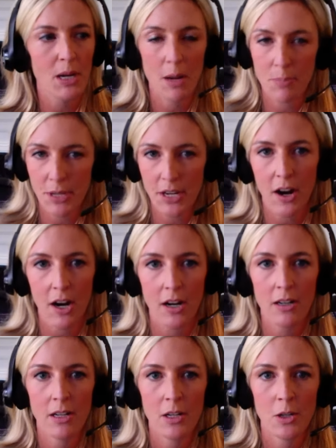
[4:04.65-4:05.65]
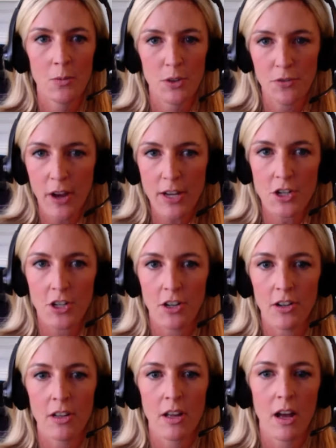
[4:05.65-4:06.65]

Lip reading: a PR professional.